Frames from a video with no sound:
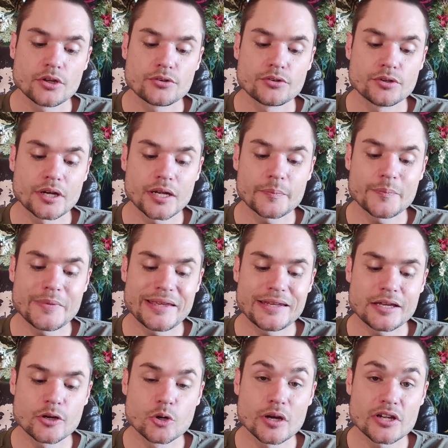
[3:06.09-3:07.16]
Do not
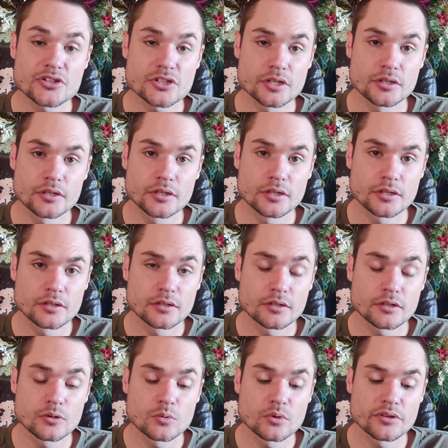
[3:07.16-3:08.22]
meet aggression
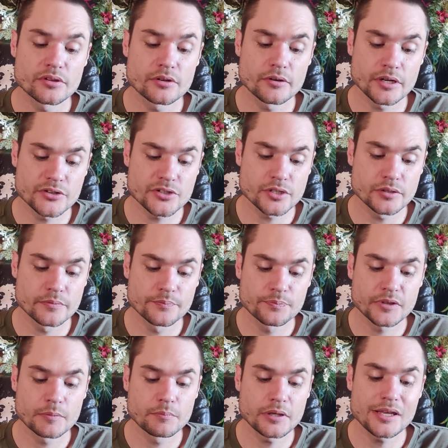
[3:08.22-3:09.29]
with aggression.
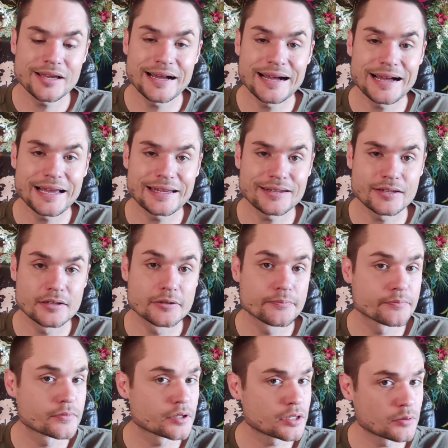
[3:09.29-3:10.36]
Be kind
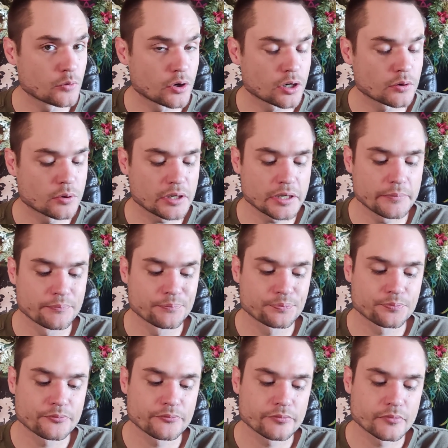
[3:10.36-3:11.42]
and walk away.
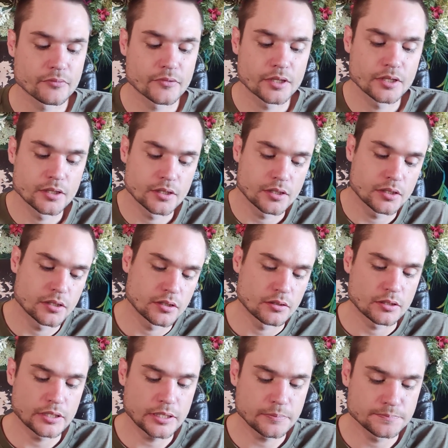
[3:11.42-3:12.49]

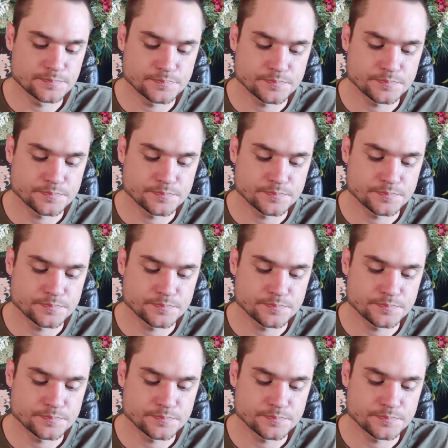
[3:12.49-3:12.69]
Okay?